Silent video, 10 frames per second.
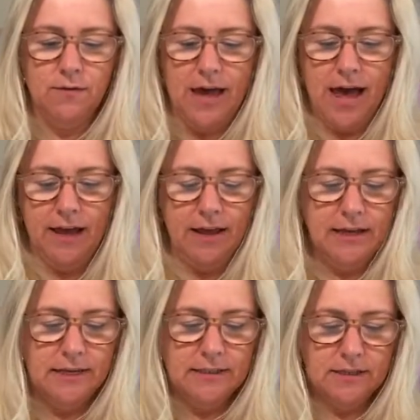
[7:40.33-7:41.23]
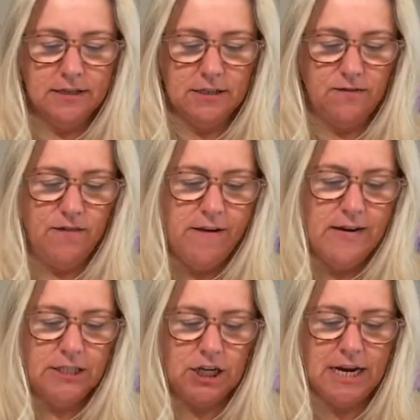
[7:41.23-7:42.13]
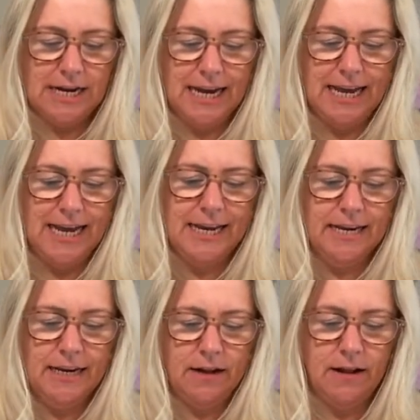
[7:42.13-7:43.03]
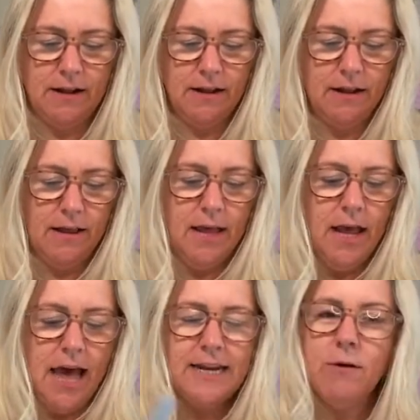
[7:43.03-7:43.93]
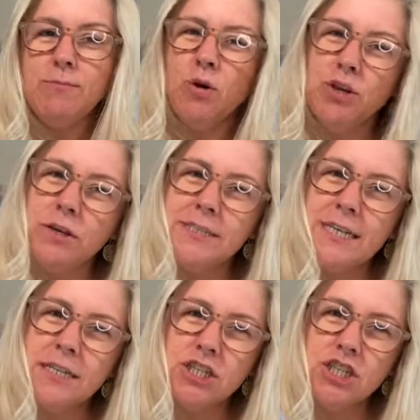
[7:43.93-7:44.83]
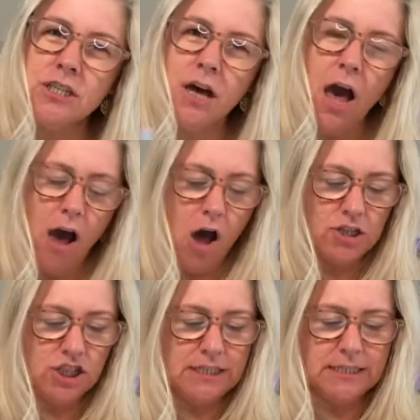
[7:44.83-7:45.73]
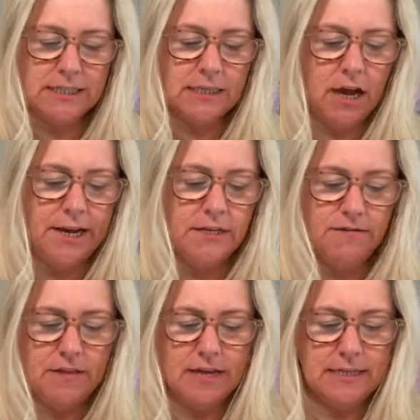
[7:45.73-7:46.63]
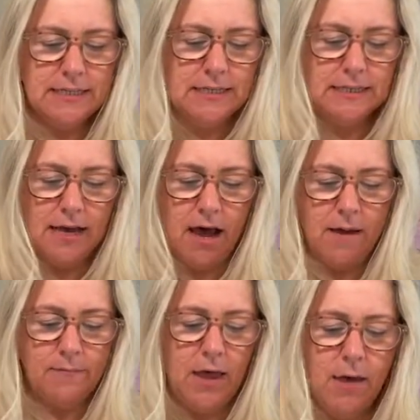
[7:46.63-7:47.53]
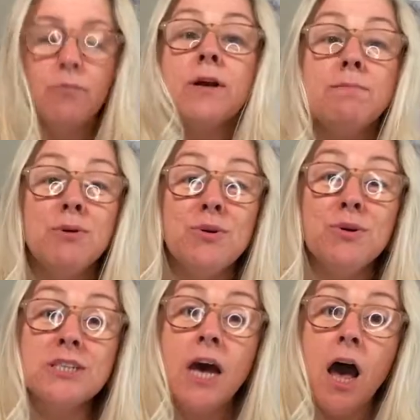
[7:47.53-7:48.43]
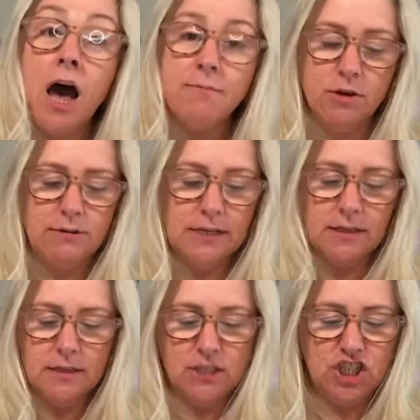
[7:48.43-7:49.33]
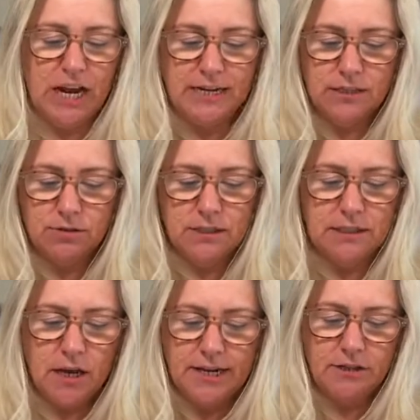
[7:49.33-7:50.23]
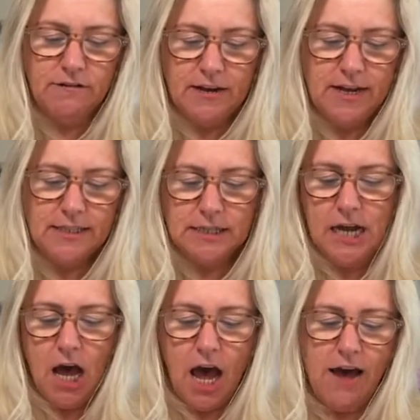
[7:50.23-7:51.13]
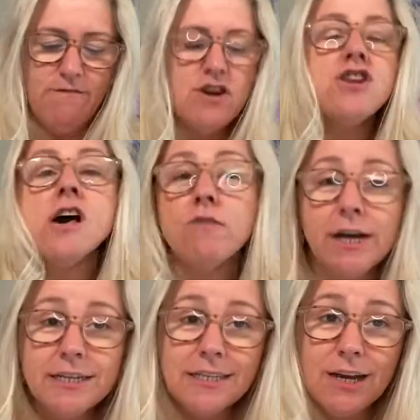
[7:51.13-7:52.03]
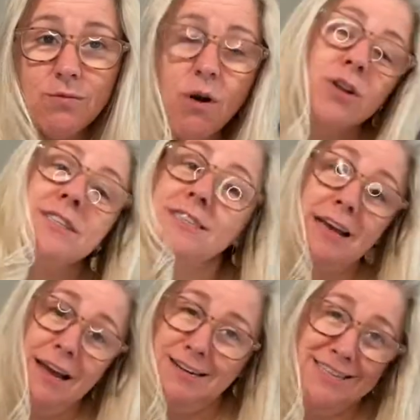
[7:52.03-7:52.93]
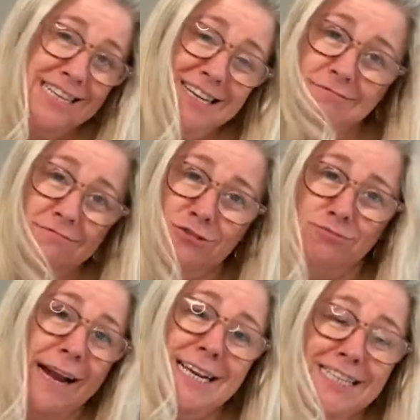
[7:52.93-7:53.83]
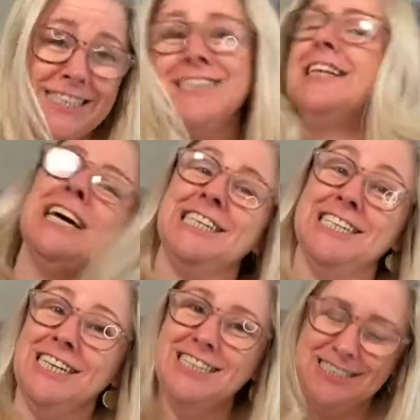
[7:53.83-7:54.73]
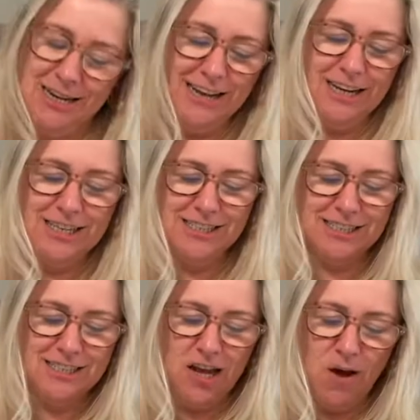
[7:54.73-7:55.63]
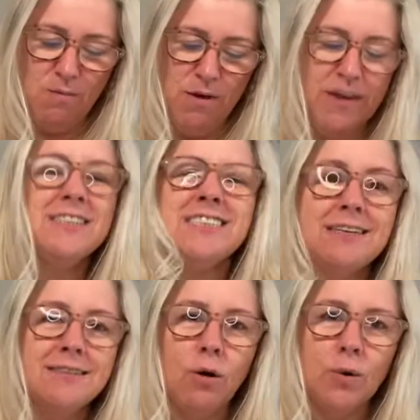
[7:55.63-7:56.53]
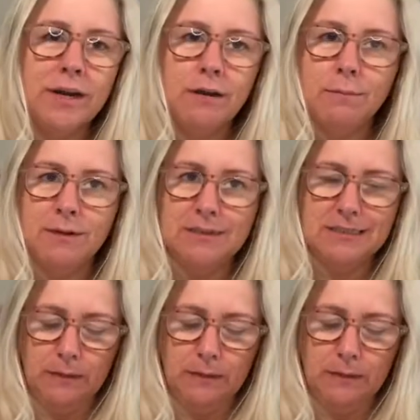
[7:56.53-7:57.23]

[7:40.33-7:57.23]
there? So just very gently. Now I'm not using the harshest side of this emery board. I'm using the gentle side of it. I have no idea what sanding gradient that is. It does come with it, says it on it, but